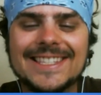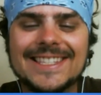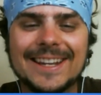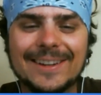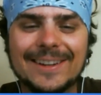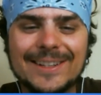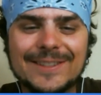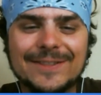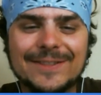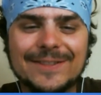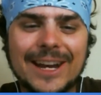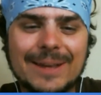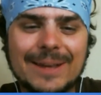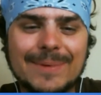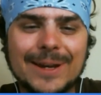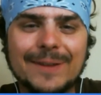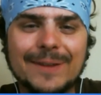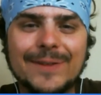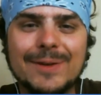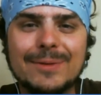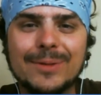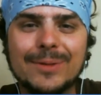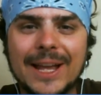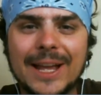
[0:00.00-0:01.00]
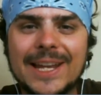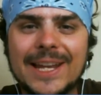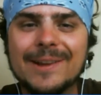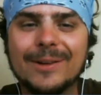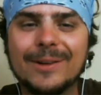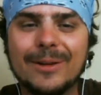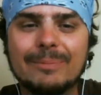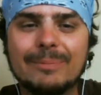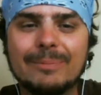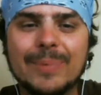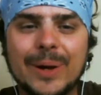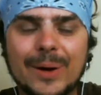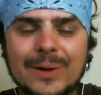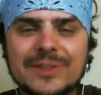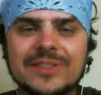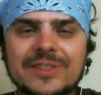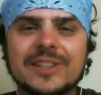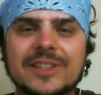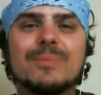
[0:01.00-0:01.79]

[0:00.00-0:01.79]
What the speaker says: sounds funny, but if you like your own post,